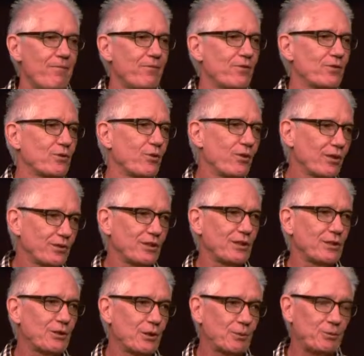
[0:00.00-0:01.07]
So there's the
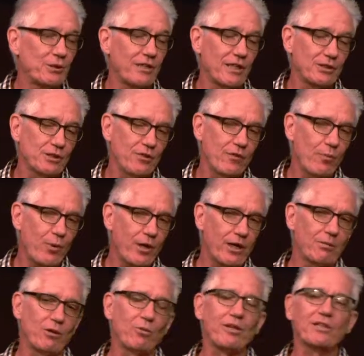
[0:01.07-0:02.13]
interpretation of the
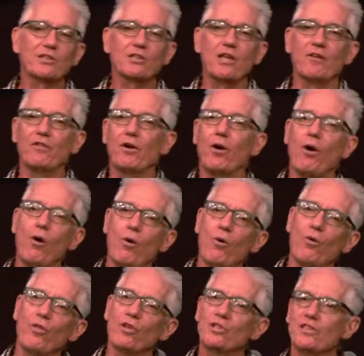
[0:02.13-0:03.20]
parable, and we discover
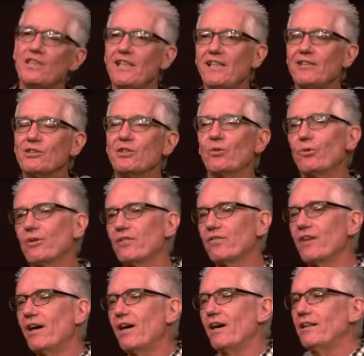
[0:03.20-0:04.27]
oh, the seed is the word of
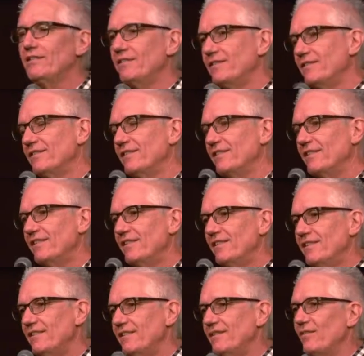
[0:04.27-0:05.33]
God.
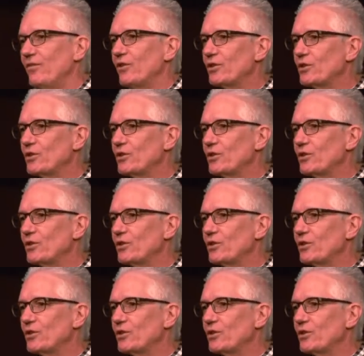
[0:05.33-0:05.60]
The